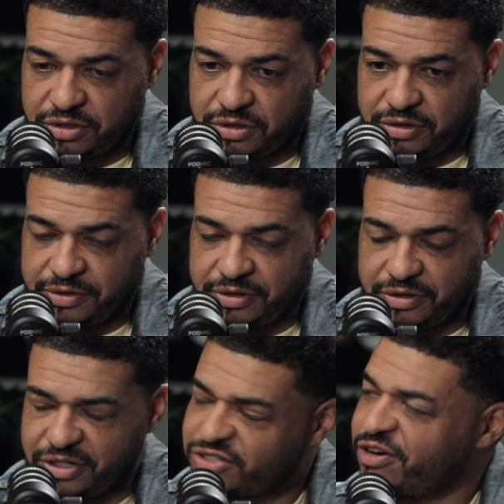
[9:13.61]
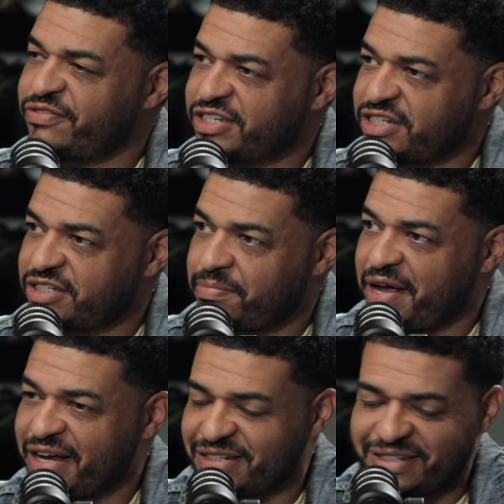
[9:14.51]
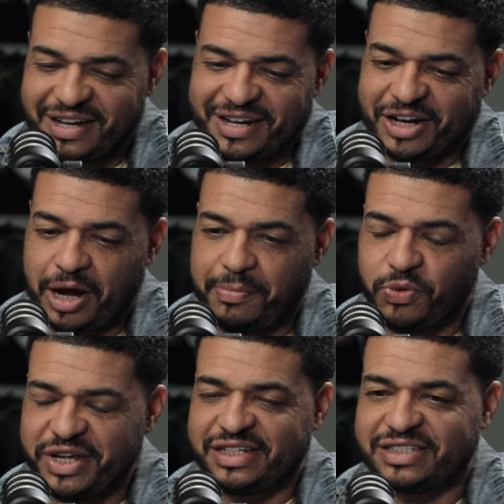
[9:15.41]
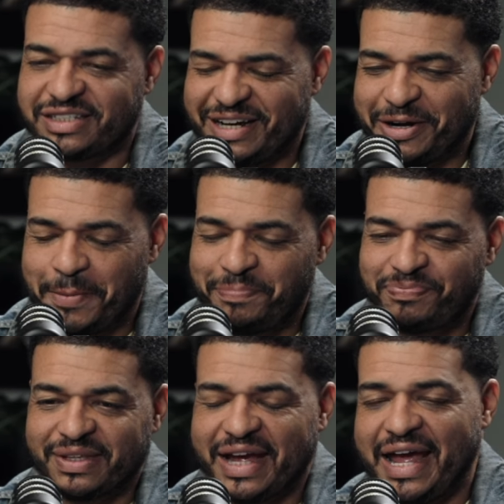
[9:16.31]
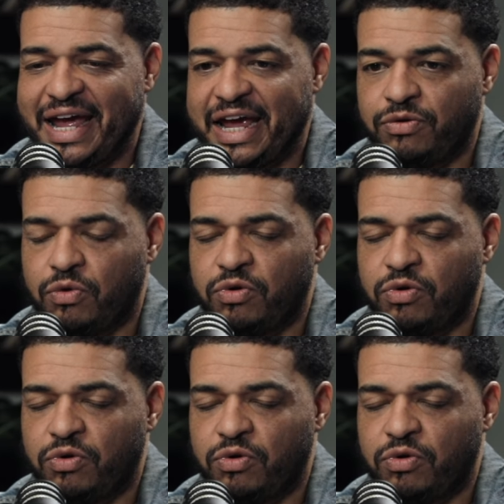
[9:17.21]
you know, your services the past couple weeks, and